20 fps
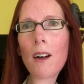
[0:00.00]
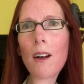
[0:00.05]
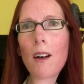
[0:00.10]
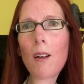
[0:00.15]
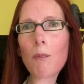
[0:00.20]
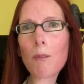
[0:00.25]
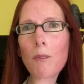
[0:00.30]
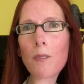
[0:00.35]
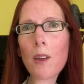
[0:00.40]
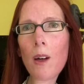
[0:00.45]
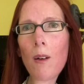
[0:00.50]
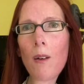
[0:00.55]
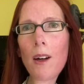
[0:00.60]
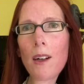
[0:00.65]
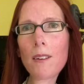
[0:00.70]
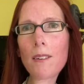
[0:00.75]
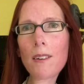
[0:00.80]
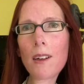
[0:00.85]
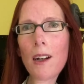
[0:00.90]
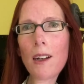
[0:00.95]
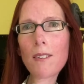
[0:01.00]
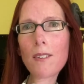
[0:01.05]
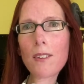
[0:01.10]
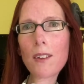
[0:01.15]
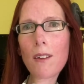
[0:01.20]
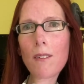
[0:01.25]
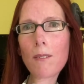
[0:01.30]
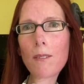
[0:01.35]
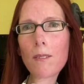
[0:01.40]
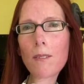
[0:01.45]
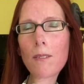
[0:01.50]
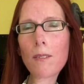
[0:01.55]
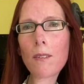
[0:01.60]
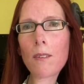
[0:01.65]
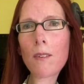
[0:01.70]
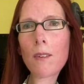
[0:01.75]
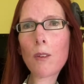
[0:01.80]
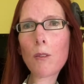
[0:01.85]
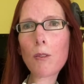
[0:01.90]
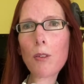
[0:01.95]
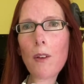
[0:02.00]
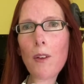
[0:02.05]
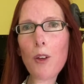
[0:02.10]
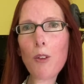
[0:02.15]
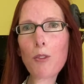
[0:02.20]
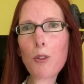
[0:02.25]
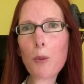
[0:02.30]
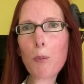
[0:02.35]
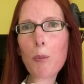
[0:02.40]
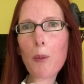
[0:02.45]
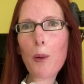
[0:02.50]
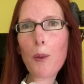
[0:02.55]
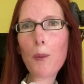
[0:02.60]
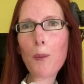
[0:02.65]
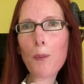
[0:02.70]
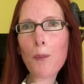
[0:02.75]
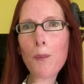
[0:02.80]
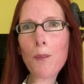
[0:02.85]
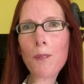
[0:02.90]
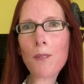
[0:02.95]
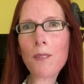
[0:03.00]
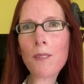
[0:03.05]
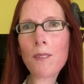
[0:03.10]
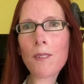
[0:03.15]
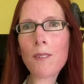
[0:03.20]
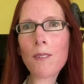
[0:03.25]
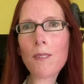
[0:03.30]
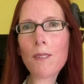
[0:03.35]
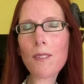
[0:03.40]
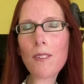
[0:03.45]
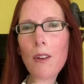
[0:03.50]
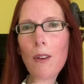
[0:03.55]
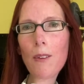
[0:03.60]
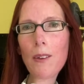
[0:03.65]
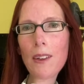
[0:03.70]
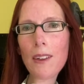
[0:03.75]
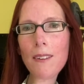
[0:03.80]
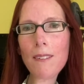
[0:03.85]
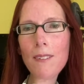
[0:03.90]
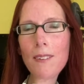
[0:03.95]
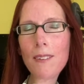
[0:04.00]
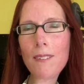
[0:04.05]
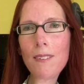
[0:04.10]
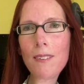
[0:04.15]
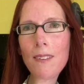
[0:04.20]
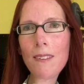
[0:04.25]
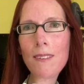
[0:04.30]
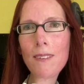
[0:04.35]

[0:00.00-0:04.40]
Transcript: No, I don't follow football. Sorry, it's